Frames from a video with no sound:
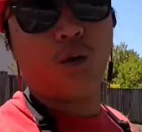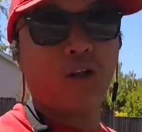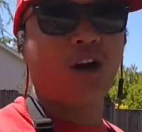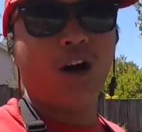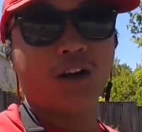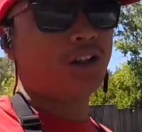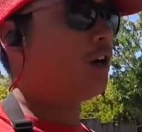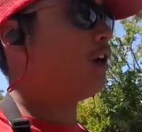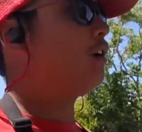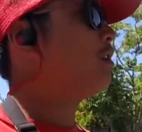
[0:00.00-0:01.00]
going
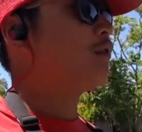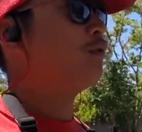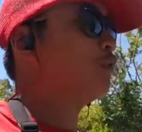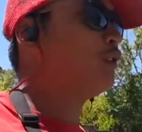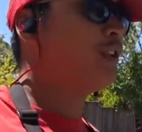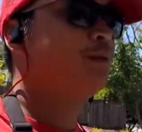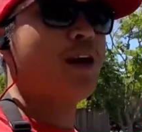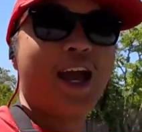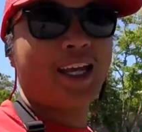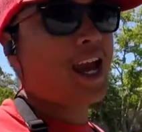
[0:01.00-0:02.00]
on, y'all? We're
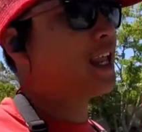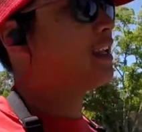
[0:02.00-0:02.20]
reeling back